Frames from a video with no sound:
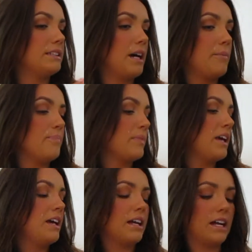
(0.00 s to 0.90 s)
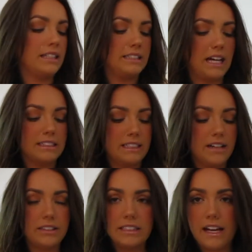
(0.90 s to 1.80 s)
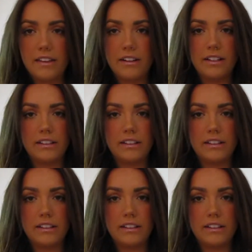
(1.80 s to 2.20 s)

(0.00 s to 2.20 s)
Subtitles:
up, kind of test it out together.